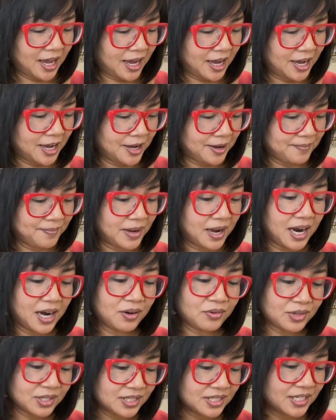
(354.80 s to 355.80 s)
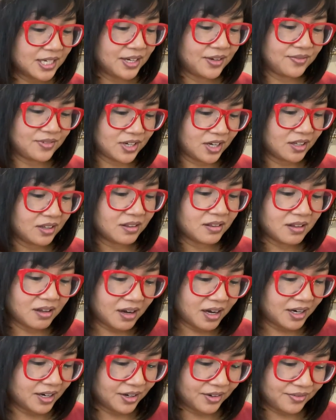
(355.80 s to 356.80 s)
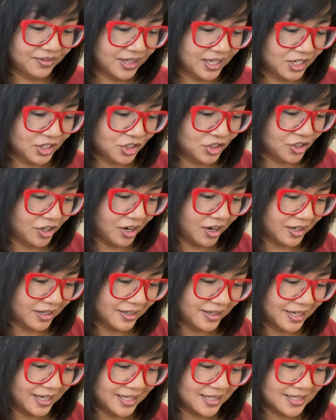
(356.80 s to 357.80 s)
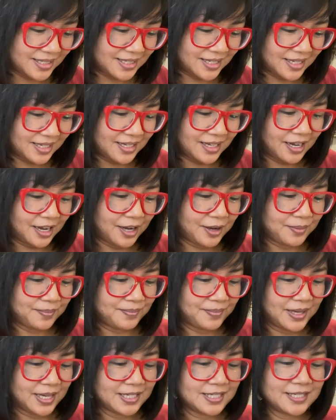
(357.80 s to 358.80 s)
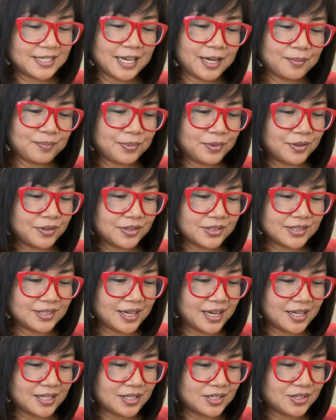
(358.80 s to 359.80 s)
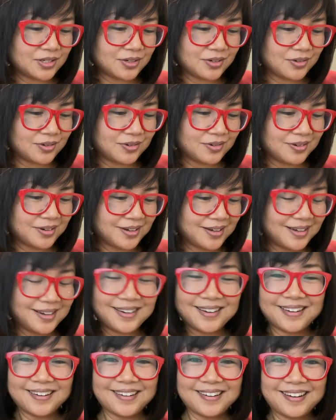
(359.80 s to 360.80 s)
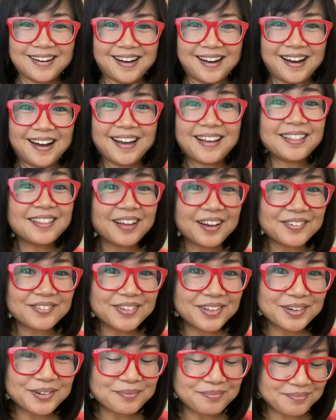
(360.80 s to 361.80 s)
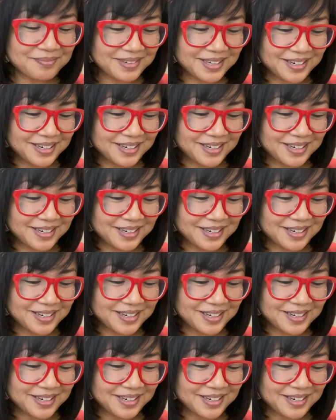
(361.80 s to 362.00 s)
Um, I received a lot of these chocolates um, as samples, and so I love them.